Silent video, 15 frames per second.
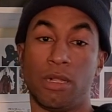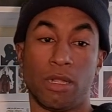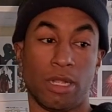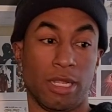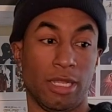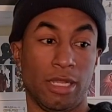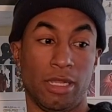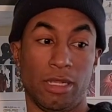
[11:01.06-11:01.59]

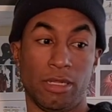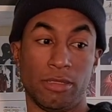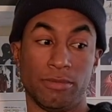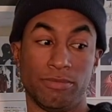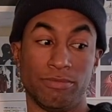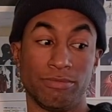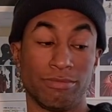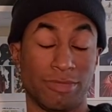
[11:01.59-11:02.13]

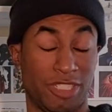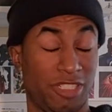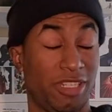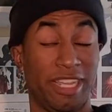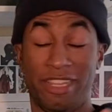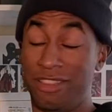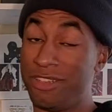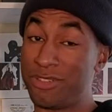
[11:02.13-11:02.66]

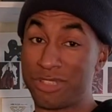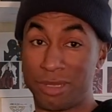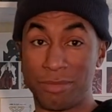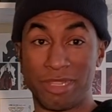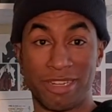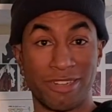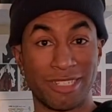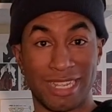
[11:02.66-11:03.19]
There's some
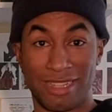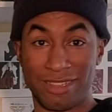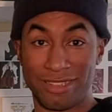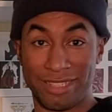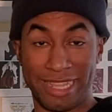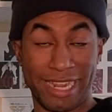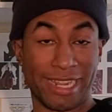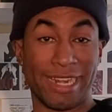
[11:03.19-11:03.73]
that are
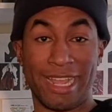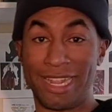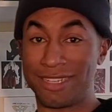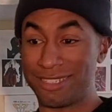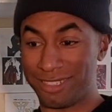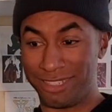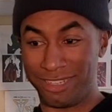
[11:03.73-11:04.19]
talent that can act,